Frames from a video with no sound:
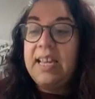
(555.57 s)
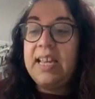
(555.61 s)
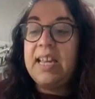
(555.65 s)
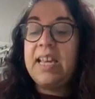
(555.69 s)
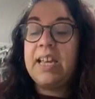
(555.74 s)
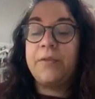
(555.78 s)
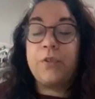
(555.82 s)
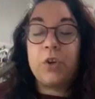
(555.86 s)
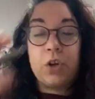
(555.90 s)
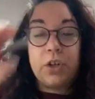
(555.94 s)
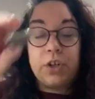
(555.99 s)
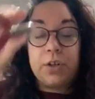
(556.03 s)

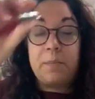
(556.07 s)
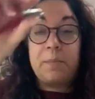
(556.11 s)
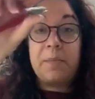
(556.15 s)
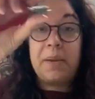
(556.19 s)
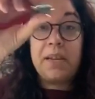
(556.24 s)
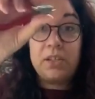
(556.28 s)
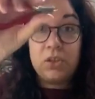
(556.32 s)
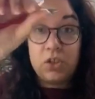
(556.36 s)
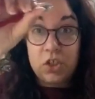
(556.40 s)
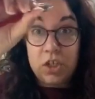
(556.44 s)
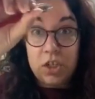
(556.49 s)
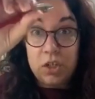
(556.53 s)
If you're gonna
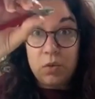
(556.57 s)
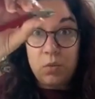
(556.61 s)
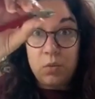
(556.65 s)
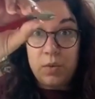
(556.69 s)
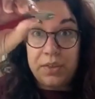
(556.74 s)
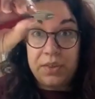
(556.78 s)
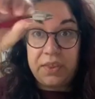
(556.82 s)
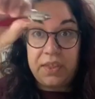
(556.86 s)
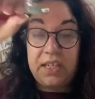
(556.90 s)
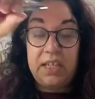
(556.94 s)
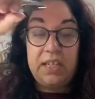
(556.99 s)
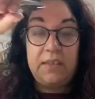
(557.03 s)
pinch it
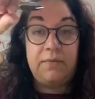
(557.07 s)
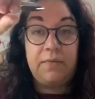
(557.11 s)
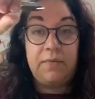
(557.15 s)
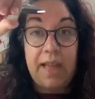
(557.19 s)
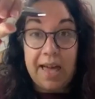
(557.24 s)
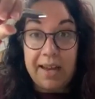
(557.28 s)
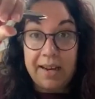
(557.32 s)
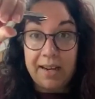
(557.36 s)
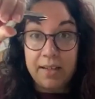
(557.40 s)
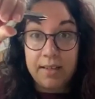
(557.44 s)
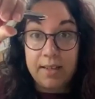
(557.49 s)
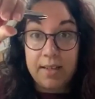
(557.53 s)
with the
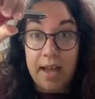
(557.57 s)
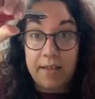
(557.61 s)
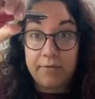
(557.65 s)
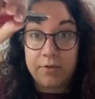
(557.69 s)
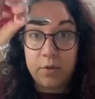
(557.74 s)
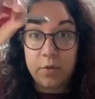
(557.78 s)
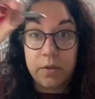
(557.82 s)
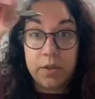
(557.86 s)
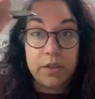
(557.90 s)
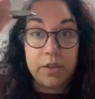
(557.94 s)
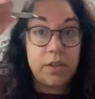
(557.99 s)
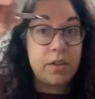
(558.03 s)
flatheads
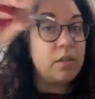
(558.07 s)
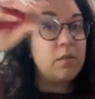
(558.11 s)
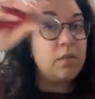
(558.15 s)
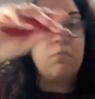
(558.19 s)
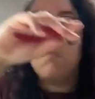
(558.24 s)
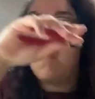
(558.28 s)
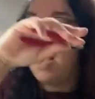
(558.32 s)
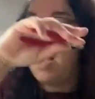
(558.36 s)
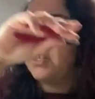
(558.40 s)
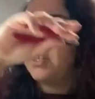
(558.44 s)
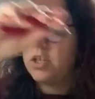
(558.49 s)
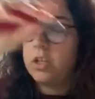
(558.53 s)
afterwards,
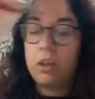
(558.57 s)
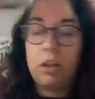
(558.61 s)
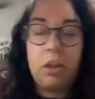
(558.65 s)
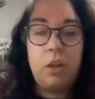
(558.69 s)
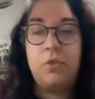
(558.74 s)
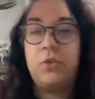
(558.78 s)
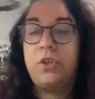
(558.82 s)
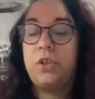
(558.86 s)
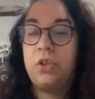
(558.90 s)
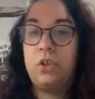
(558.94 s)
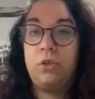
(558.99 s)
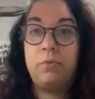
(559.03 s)
as
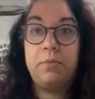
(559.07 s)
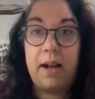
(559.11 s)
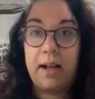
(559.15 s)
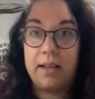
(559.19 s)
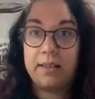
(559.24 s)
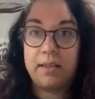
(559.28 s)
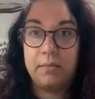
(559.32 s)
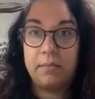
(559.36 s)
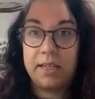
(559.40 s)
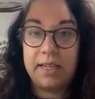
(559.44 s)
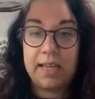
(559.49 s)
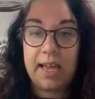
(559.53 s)
close as you
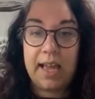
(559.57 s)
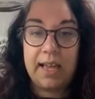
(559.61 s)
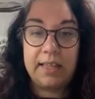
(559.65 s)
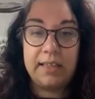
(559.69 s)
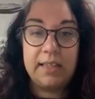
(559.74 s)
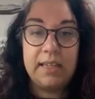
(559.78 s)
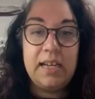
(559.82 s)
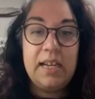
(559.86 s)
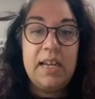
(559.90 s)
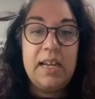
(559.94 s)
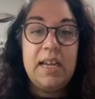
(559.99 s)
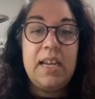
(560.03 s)
possibly can.